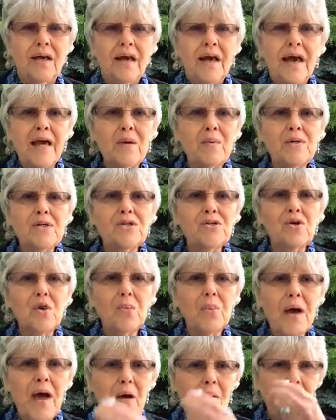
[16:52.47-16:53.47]
And it was so
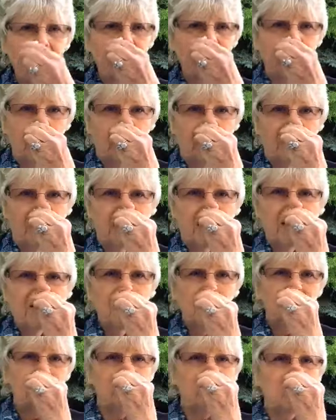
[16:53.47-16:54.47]
powerful. It
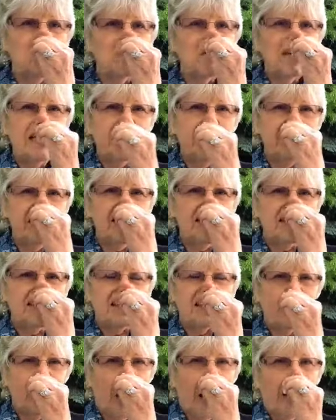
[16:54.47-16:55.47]
was so
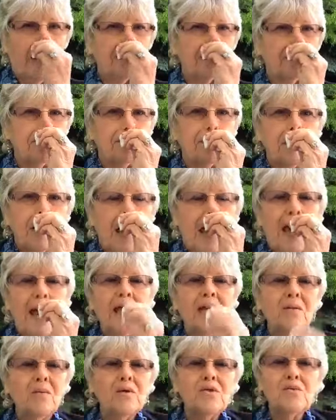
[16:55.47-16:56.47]
easy.
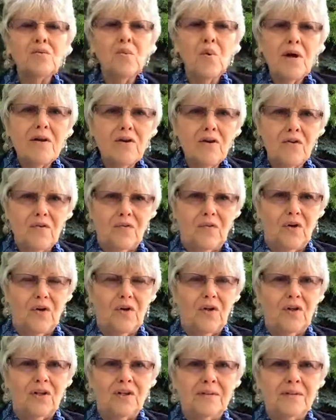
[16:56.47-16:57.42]
And it was wonderful.